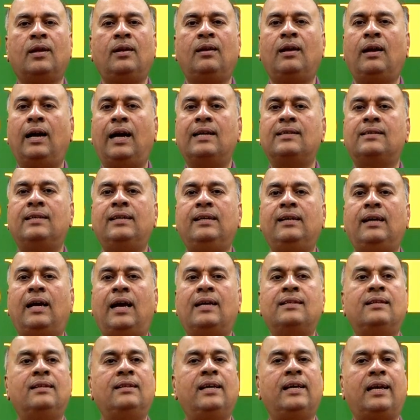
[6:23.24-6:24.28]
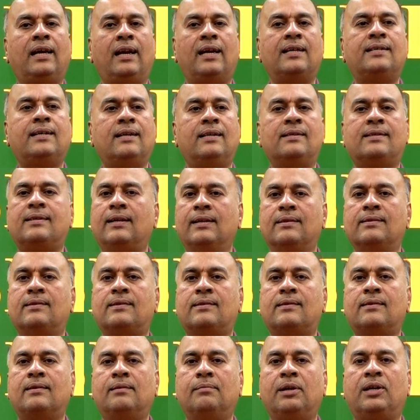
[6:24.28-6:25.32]
as in the classical
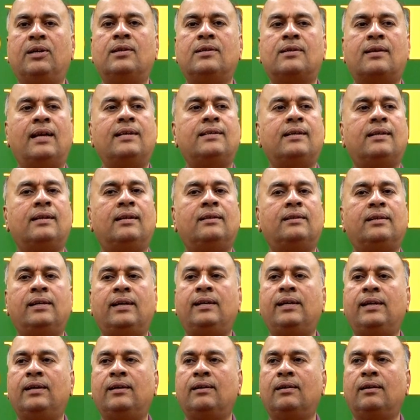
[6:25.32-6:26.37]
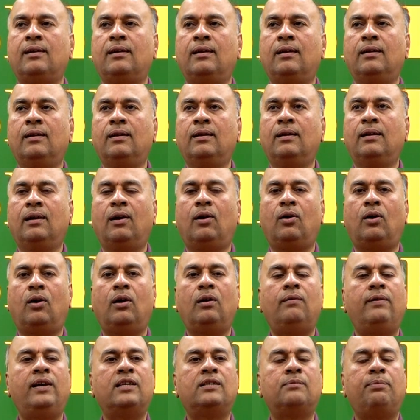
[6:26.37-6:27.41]
sense, because classical theory
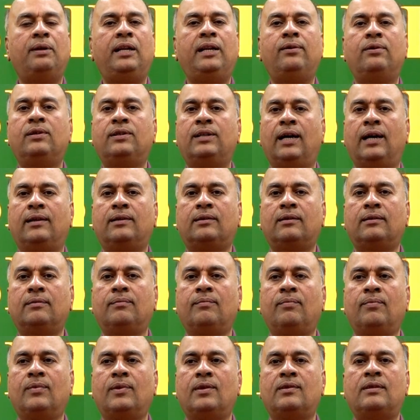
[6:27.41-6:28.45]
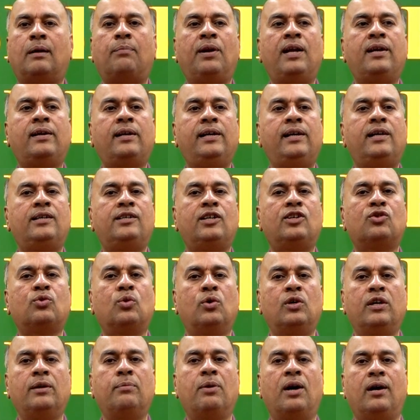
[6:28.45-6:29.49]
always believed that supply creates its
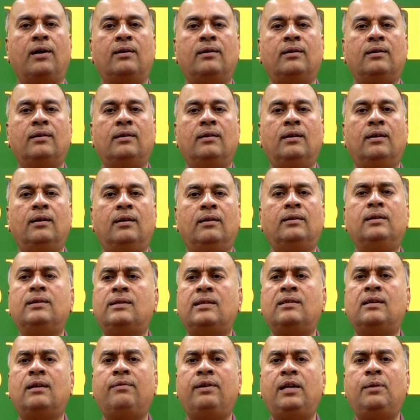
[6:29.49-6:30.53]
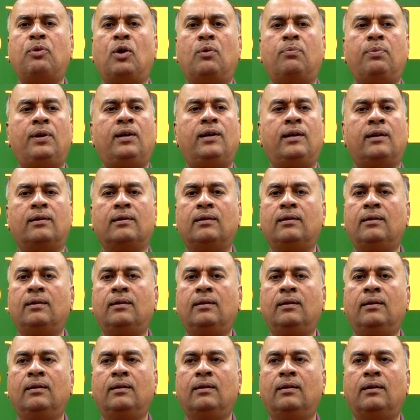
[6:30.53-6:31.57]
own demand. This is a very popular
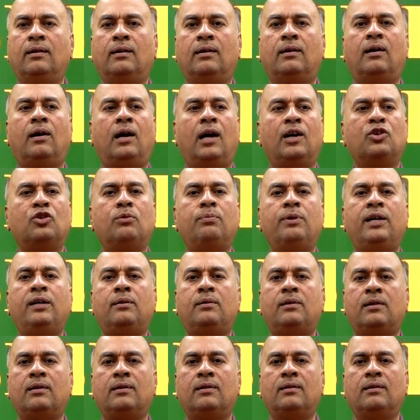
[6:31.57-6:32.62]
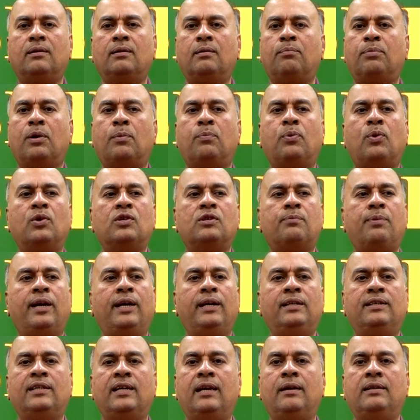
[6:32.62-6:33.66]
argument proposed by
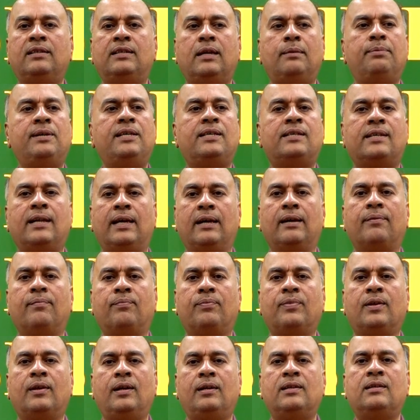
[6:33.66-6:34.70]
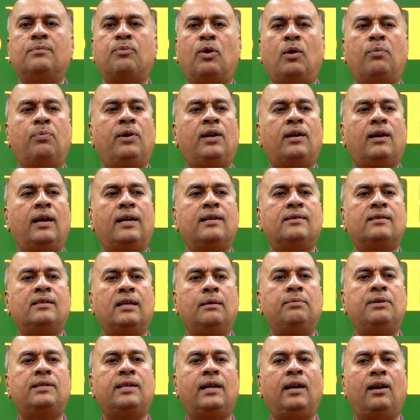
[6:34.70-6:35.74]
J.B. Say. It is popular as
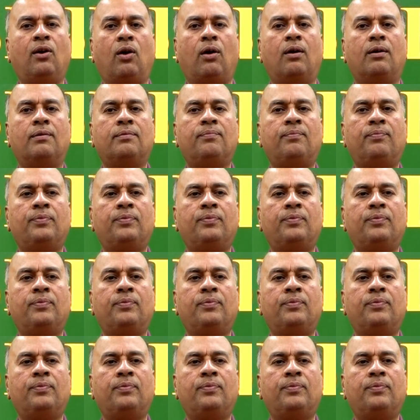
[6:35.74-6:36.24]
J.B. Say law,